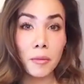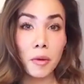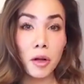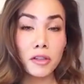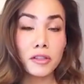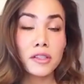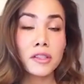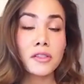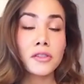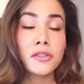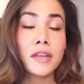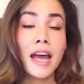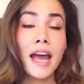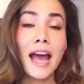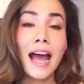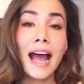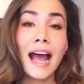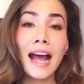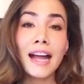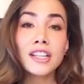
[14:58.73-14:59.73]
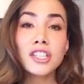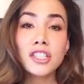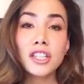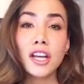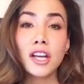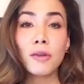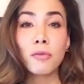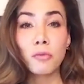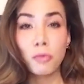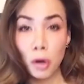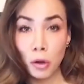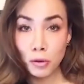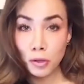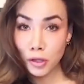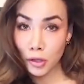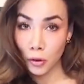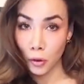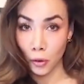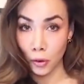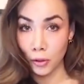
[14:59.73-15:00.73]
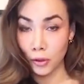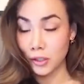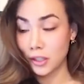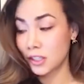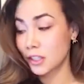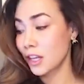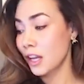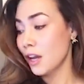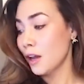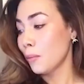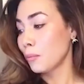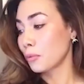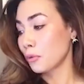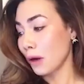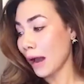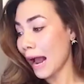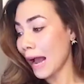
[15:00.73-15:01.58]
in the Maltesers hashtag Rose Goals